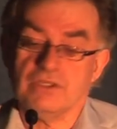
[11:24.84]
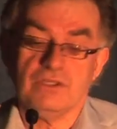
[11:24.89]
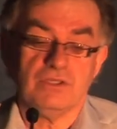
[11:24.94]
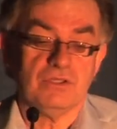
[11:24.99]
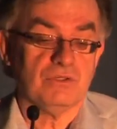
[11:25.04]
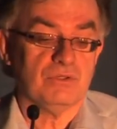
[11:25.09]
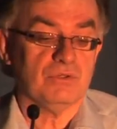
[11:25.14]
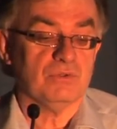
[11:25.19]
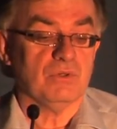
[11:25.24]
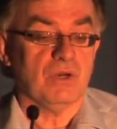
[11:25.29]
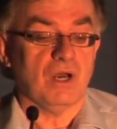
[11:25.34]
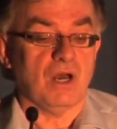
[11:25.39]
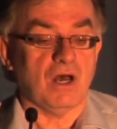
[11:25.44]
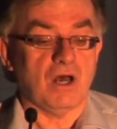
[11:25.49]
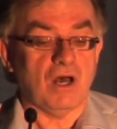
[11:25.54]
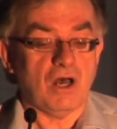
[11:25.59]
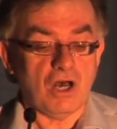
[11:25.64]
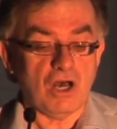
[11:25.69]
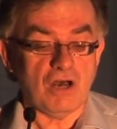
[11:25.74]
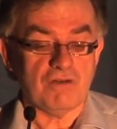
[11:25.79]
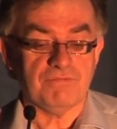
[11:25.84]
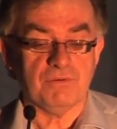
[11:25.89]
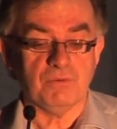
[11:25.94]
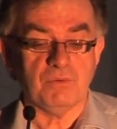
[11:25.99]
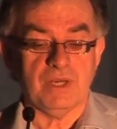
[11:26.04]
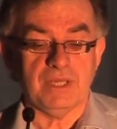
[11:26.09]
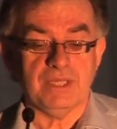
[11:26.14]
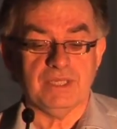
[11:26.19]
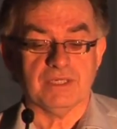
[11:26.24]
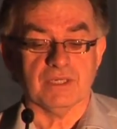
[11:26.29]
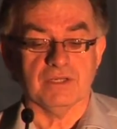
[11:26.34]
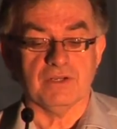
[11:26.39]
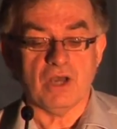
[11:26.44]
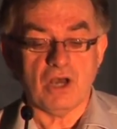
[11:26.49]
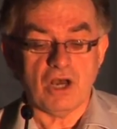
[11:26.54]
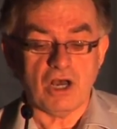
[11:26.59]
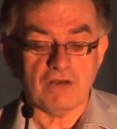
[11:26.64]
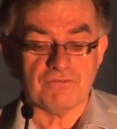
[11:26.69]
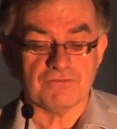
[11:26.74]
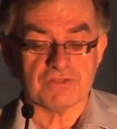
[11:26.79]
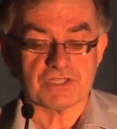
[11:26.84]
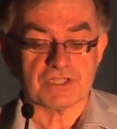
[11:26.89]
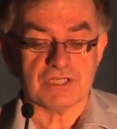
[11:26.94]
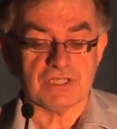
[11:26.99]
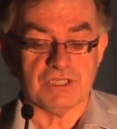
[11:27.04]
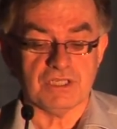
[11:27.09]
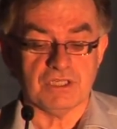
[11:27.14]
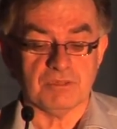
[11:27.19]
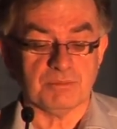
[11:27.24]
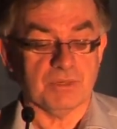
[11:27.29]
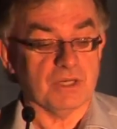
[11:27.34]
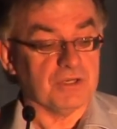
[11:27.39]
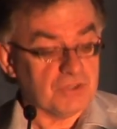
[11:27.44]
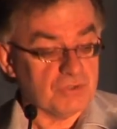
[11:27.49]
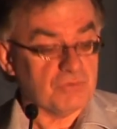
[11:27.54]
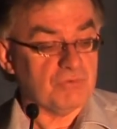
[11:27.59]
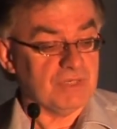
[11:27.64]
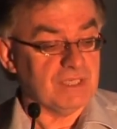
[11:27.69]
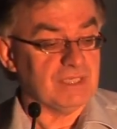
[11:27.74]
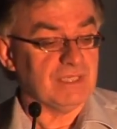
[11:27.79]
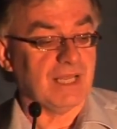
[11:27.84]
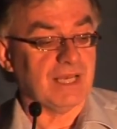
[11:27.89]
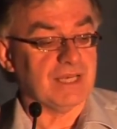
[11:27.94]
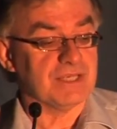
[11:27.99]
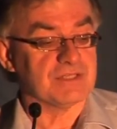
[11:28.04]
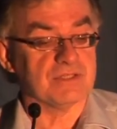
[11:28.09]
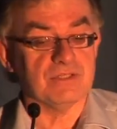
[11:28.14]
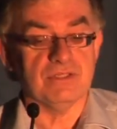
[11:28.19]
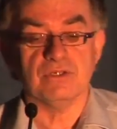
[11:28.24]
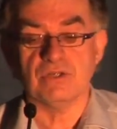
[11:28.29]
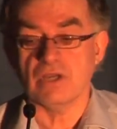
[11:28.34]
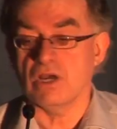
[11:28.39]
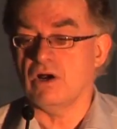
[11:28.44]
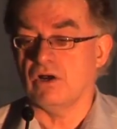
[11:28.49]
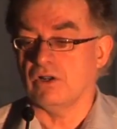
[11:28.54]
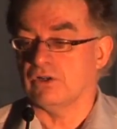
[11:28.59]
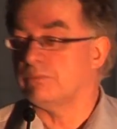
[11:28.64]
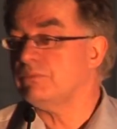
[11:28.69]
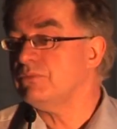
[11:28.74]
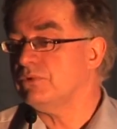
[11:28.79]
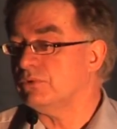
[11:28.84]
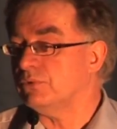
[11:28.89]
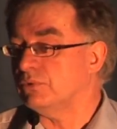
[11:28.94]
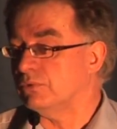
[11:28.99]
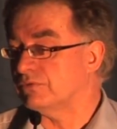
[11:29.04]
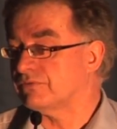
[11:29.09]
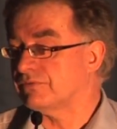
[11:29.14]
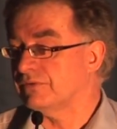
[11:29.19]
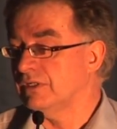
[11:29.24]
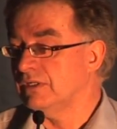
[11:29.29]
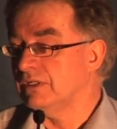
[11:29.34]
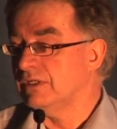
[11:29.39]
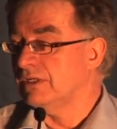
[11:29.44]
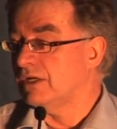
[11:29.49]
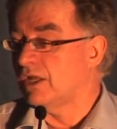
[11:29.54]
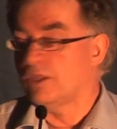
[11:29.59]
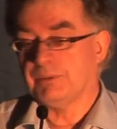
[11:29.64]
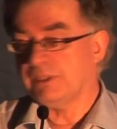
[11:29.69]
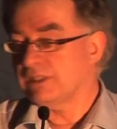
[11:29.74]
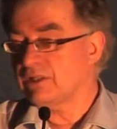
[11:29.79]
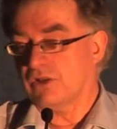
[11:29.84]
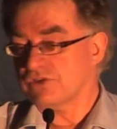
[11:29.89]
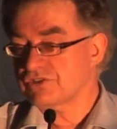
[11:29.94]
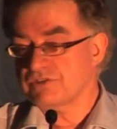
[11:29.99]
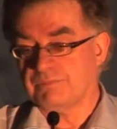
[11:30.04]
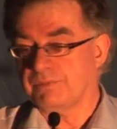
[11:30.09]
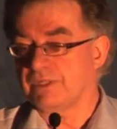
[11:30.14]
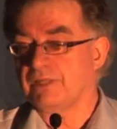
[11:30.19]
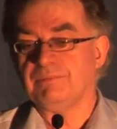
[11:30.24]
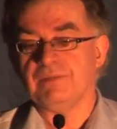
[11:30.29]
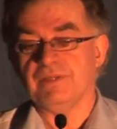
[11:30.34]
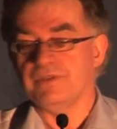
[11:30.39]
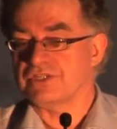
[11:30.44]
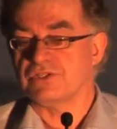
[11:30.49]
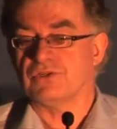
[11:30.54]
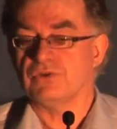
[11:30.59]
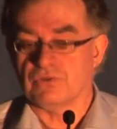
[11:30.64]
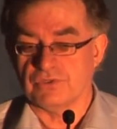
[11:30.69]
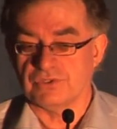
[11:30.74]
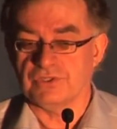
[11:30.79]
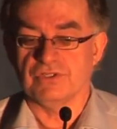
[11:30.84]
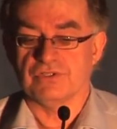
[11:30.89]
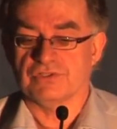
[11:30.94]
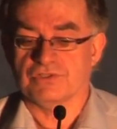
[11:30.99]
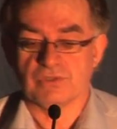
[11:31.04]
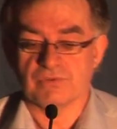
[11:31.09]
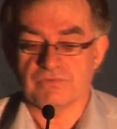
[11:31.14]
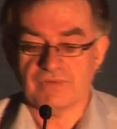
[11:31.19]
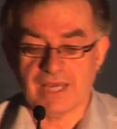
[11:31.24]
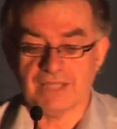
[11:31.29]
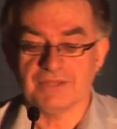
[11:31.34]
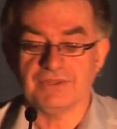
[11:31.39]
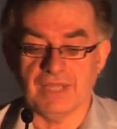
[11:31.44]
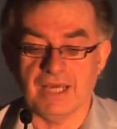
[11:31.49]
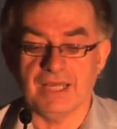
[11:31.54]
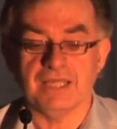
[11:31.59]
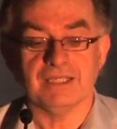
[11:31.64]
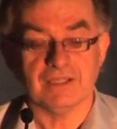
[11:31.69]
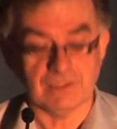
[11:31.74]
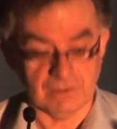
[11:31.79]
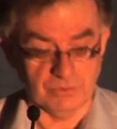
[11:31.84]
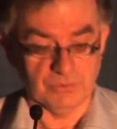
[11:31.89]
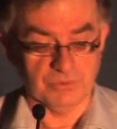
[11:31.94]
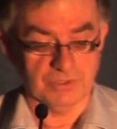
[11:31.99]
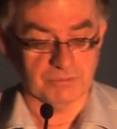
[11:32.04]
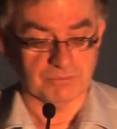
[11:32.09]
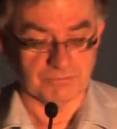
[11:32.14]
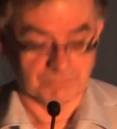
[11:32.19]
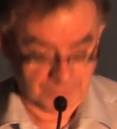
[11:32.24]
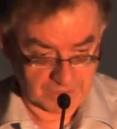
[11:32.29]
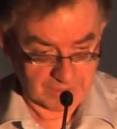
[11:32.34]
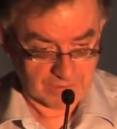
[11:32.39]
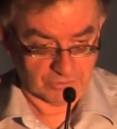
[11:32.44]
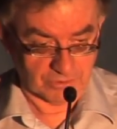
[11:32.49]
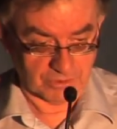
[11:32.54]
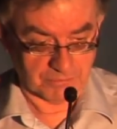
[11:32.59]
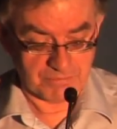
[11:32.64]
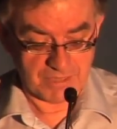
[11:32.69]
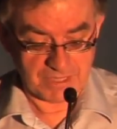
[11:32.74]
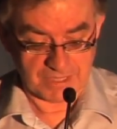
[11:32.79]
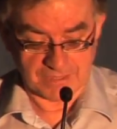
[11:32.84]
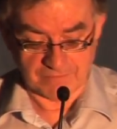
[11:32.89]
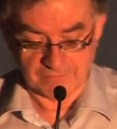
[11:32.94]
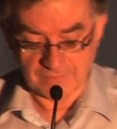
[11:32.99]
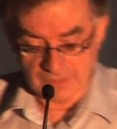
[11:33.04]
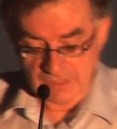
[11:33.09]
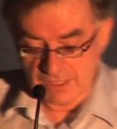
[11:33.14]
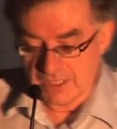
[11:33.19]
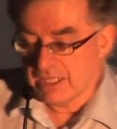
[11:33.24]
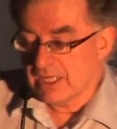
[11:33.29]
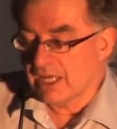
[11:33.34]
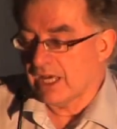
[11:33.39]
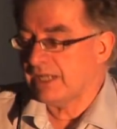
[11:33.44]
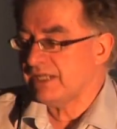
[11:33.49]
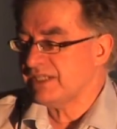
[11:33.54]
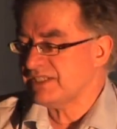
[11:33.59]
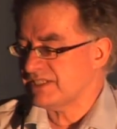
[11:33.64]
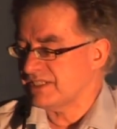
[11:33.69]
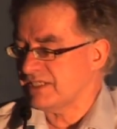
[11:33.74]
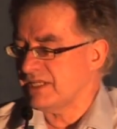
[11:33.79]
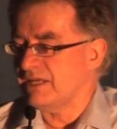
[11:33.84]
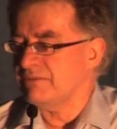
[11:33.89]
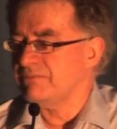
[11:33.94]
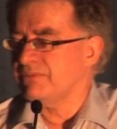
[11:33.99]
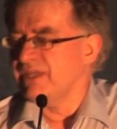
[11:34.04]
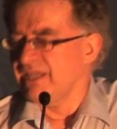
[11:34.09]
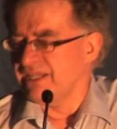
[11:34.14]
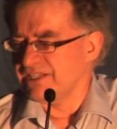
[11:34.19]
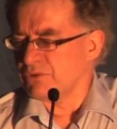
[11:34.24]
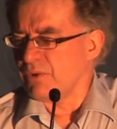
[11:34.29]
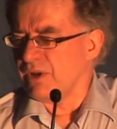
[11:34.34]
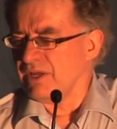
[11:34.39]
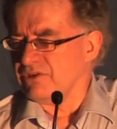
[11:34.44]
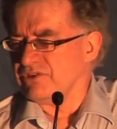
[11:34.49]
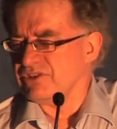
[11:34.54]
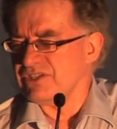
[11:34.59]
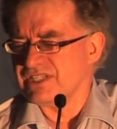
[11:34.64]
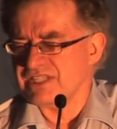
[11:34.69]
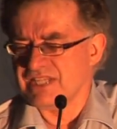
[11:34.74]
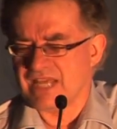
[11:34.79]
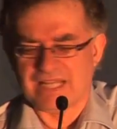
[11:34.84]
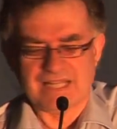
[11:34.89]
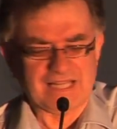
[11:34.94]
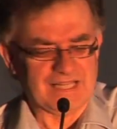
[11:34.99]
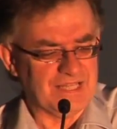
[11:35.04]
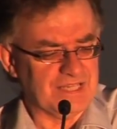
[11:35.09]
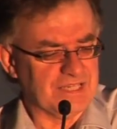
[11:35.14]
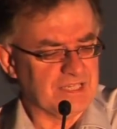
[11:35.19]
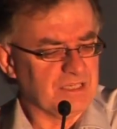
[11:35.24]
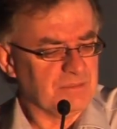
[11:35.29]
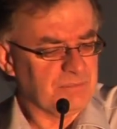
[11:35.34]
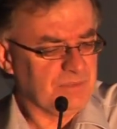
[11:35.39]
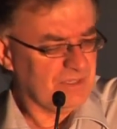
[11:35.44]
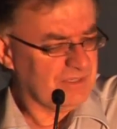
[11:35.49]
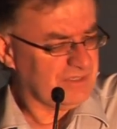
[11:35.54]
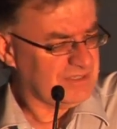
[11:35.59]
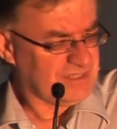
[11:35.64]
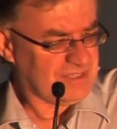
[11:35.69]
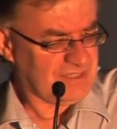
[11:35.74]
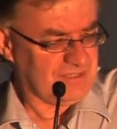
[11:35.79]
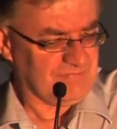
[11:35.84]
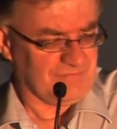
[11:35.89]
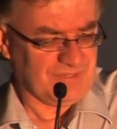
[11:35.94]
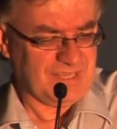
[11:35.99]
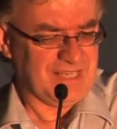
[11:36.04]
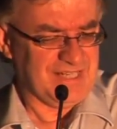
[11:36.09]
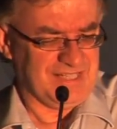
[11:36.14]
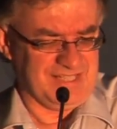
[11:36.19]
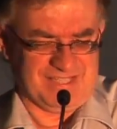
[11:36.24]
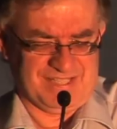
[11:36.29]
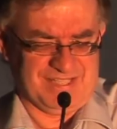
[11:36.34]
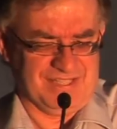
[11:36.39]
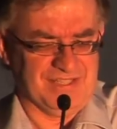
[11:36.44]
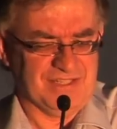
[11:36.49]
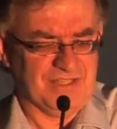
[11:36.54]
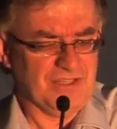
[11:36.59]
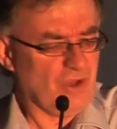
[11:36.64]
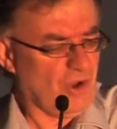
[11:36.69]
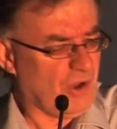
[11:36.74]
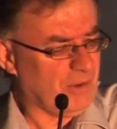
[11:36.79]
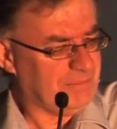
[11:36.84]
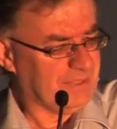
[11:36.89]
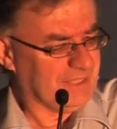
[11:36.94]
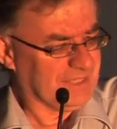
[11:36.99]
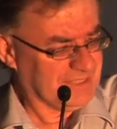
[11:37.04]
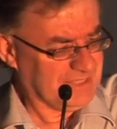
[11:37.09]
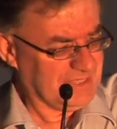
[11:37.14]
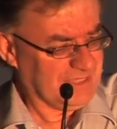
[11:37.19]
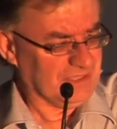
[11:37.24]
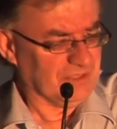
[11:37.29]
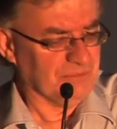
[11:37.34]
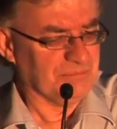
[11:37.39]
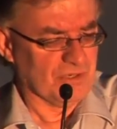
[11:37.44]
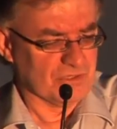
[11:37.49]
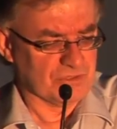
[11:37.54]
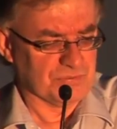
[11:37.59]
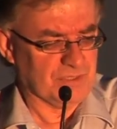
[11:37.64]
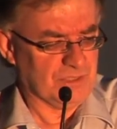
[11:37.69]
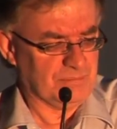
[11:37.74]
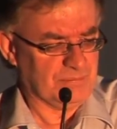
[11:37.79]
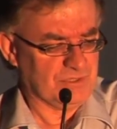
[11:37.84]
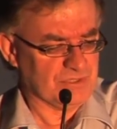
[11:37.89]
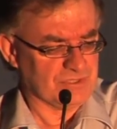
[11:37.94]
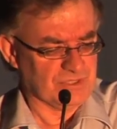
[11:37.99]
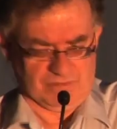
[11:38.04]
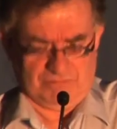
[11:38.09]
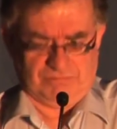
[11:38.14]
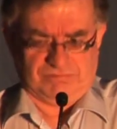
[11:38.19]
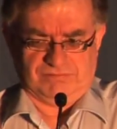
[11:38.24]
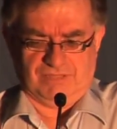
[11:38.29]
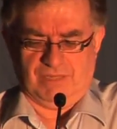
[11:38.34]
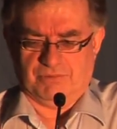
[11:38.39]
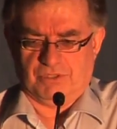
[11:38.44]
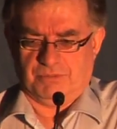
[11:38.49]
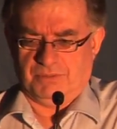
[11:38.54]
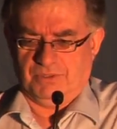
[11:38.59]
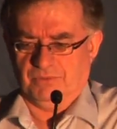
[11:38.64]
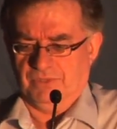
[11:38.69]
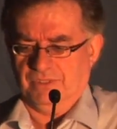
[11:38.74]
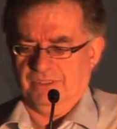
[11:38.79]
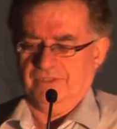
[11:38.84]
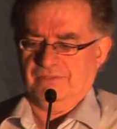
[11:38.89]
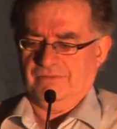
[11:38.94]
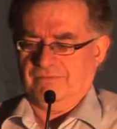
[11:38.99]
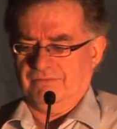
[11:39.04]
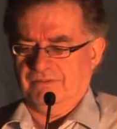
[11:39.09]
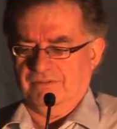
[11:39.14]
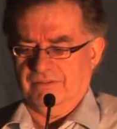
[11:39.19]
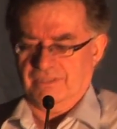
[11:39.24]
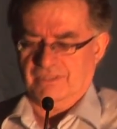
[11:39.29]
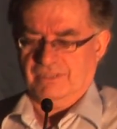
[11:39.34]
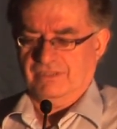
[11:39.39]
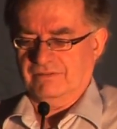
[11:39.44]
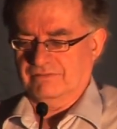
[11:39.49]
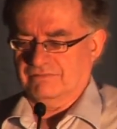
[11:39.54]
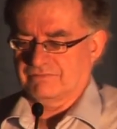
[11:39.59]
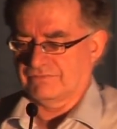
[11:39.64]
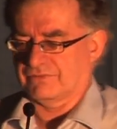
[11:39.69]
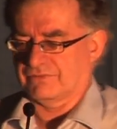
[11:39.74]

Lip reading: you are half awake and half asleep and you realize that you can't move. And there'll be lots of people in this audience who've had that, including me. And it's quite unsettling, but it's not a big deal. Most people just think, oh, that was a bit weird, and try